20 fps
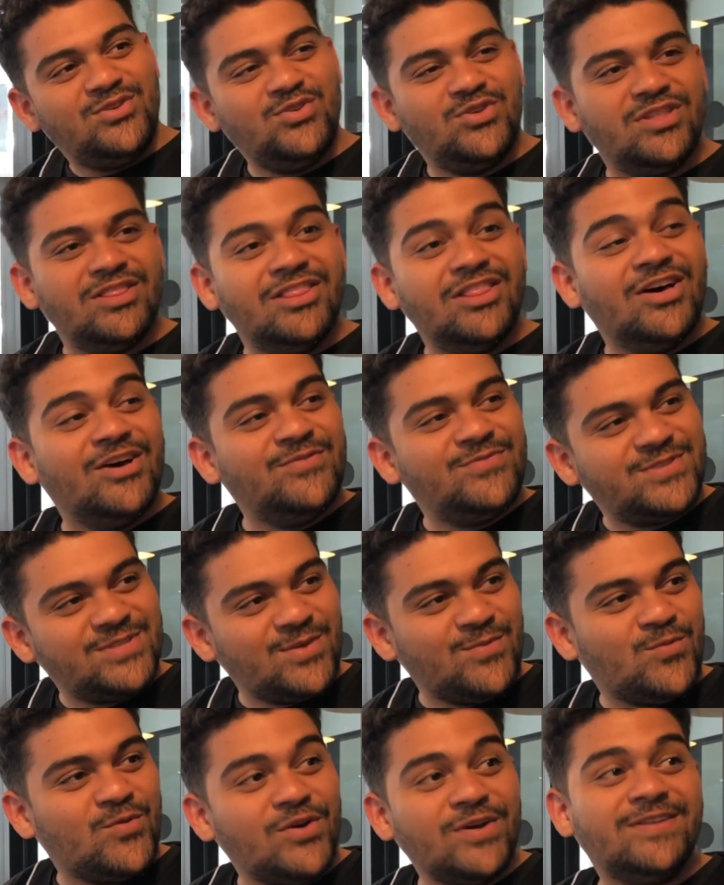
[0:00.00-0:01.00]
You can love
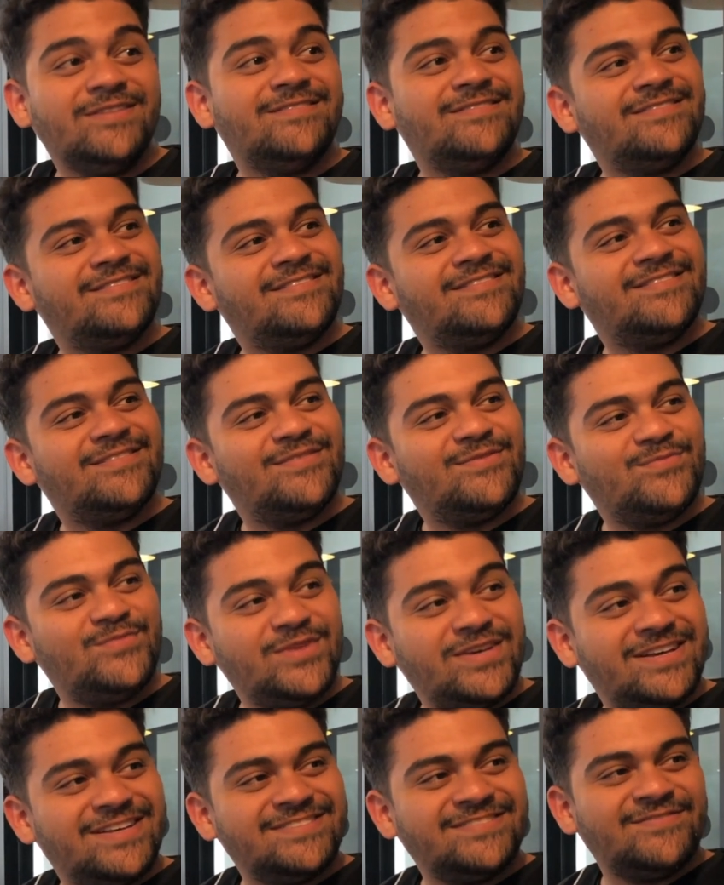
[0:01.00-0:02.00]
someone
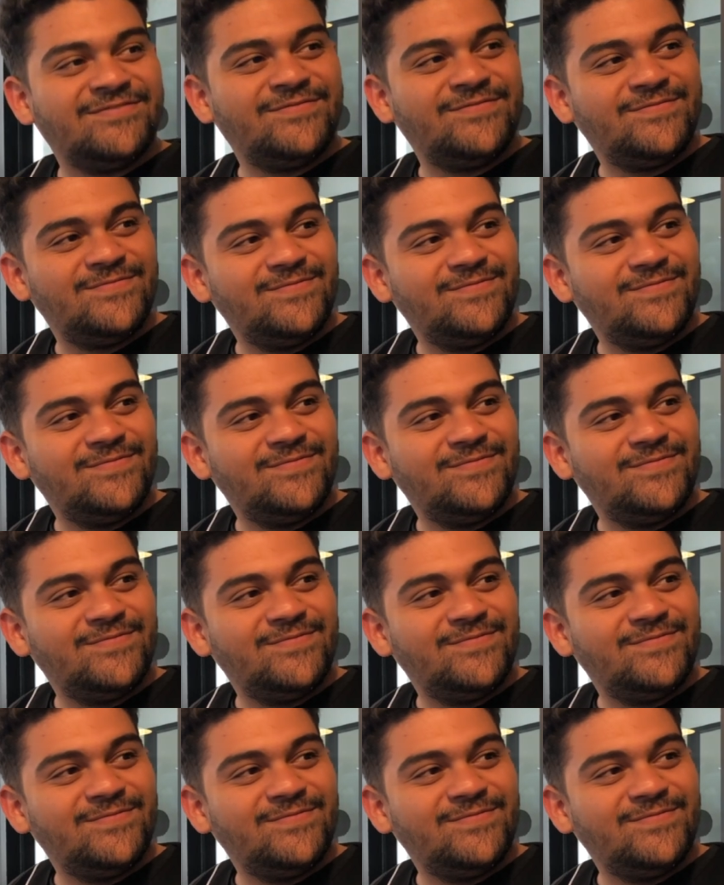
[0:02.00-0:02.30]
because of